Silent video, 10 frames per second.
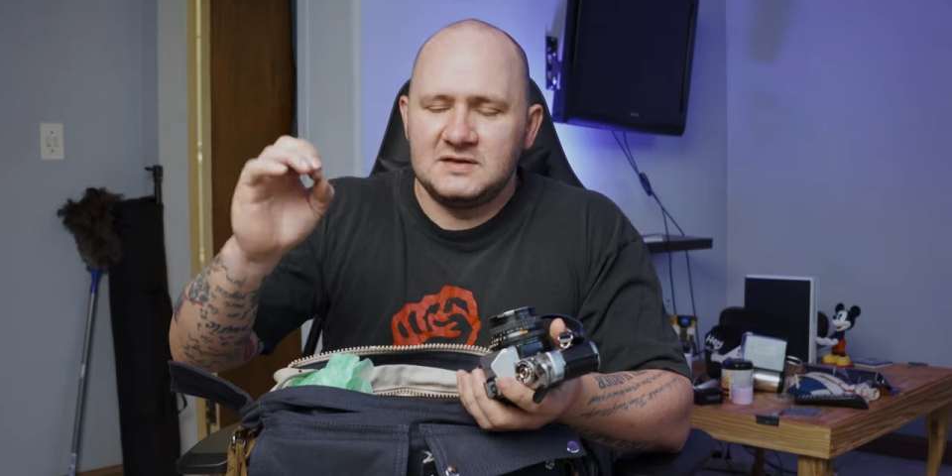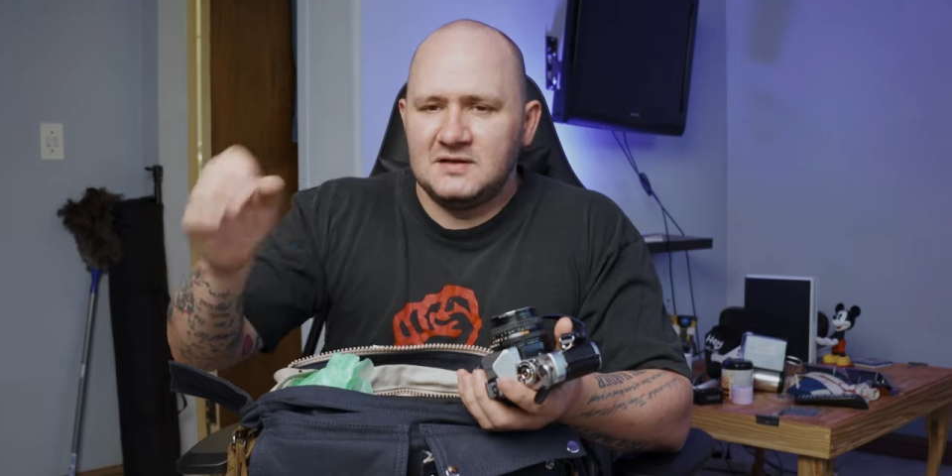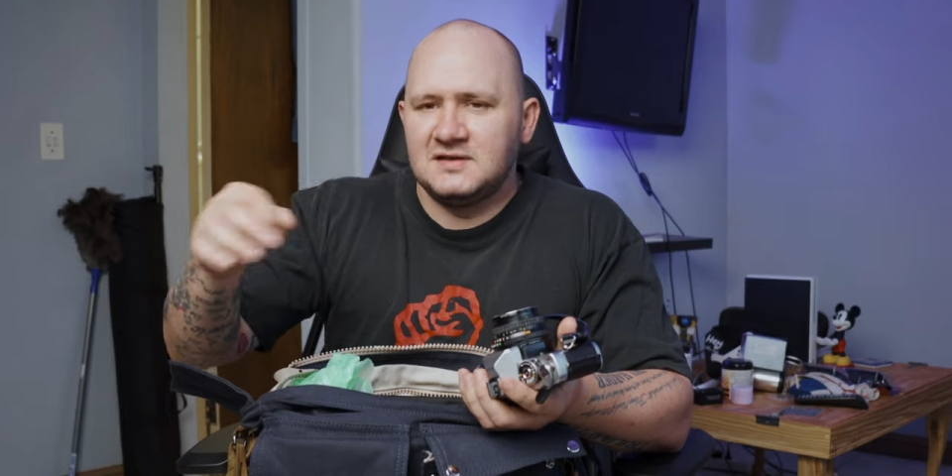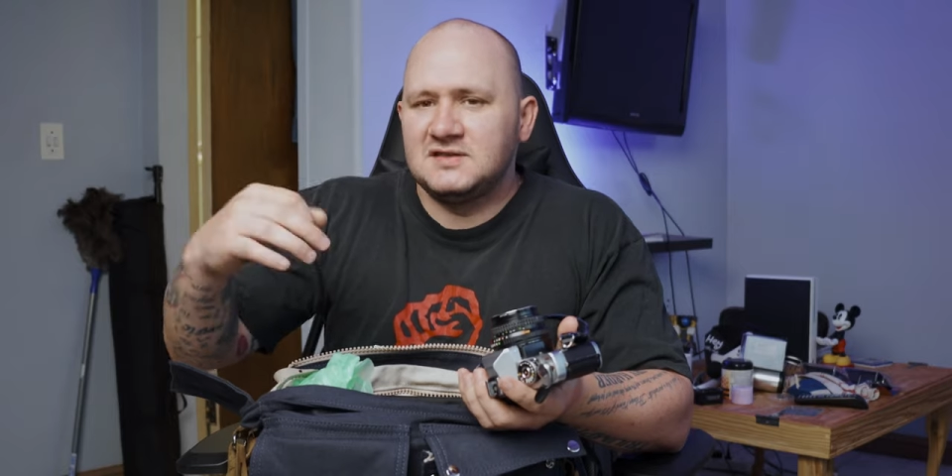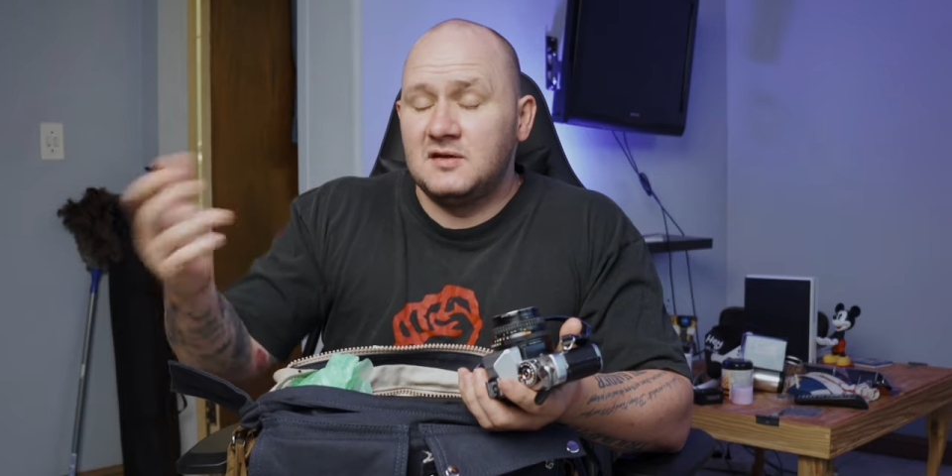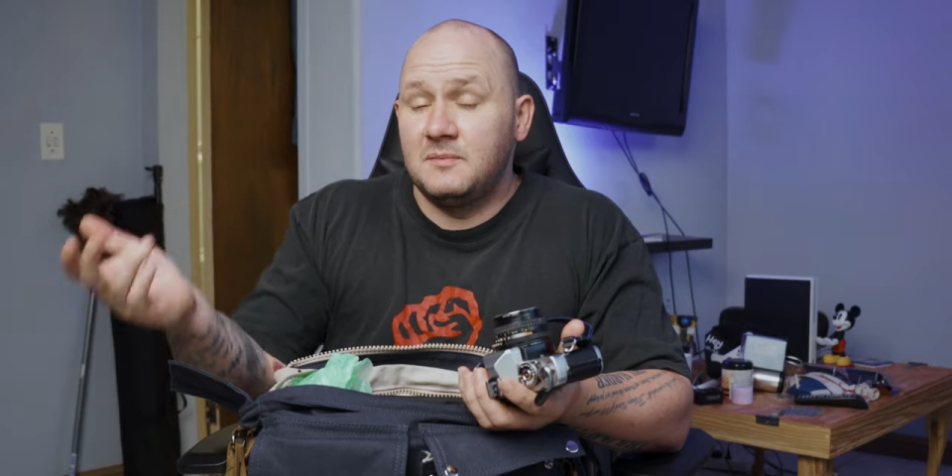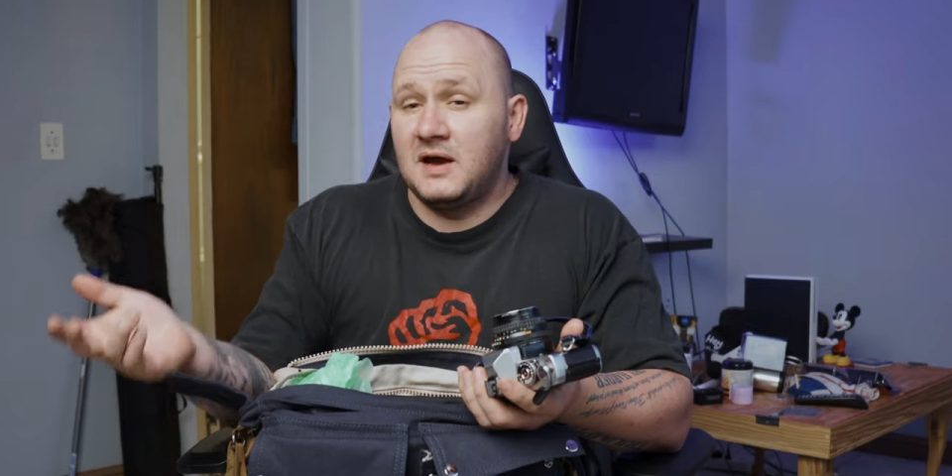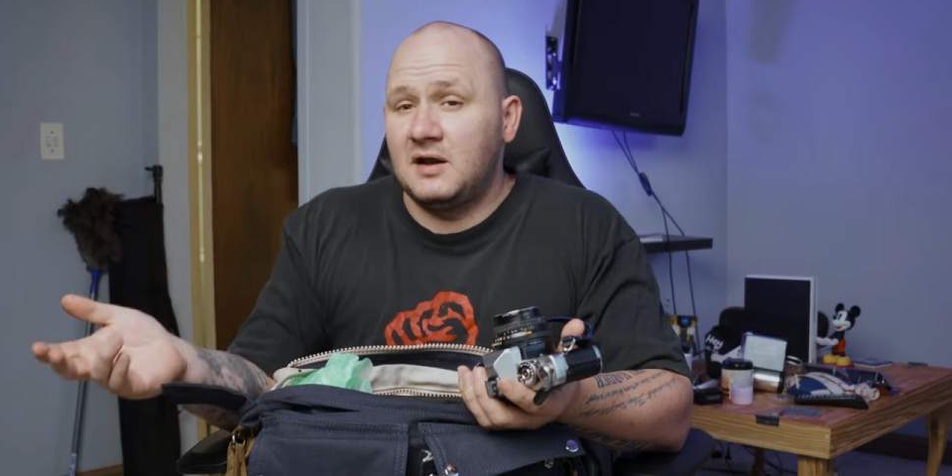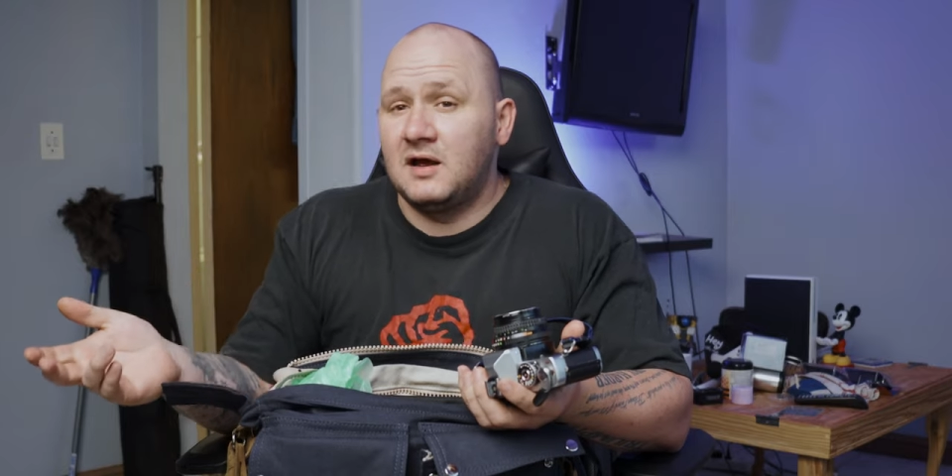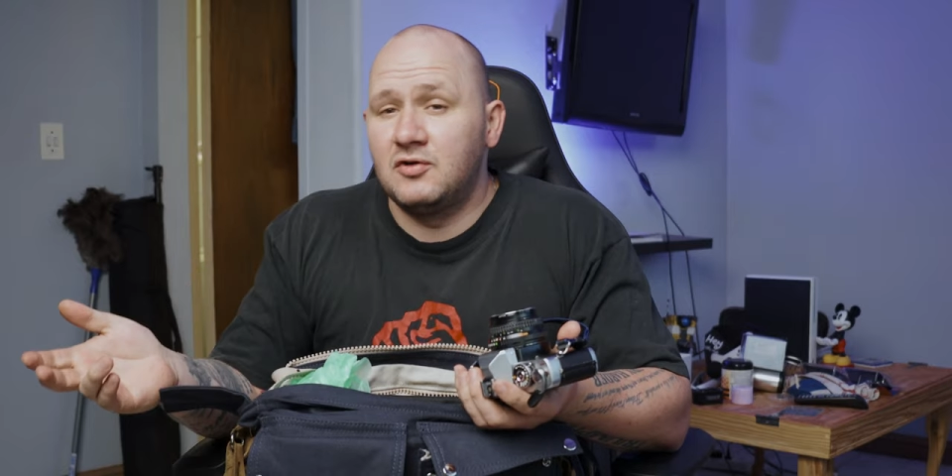and then they sell them
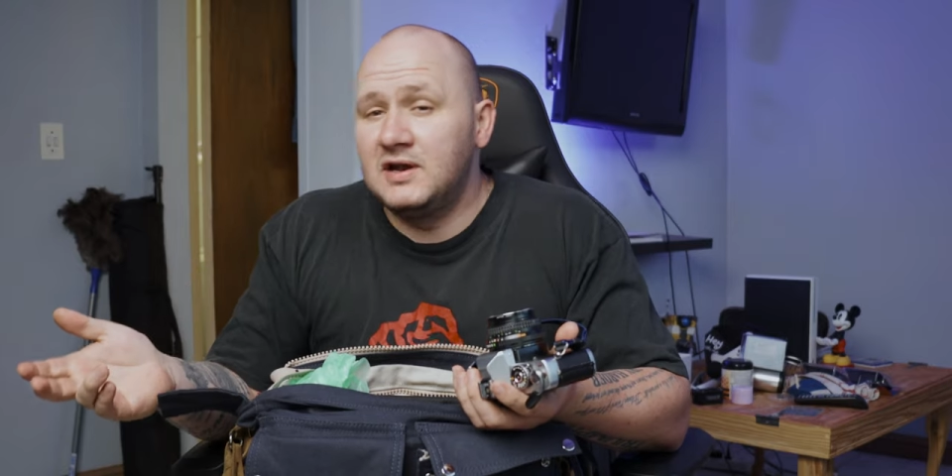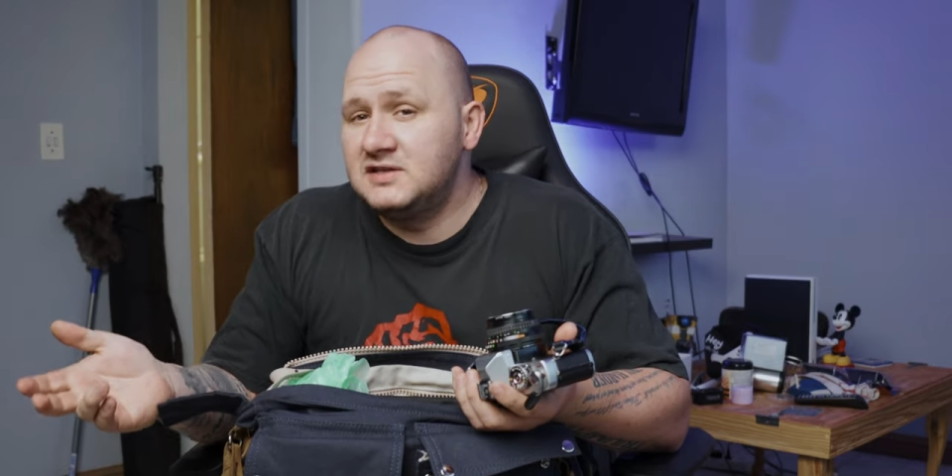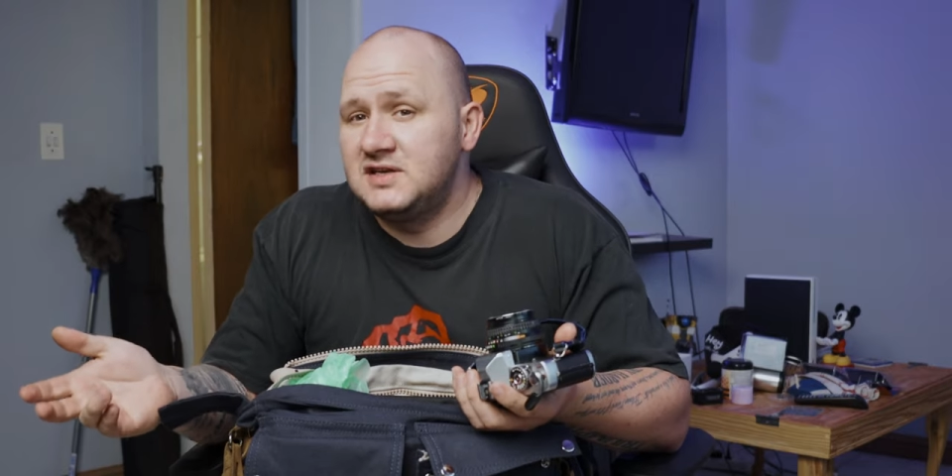back like really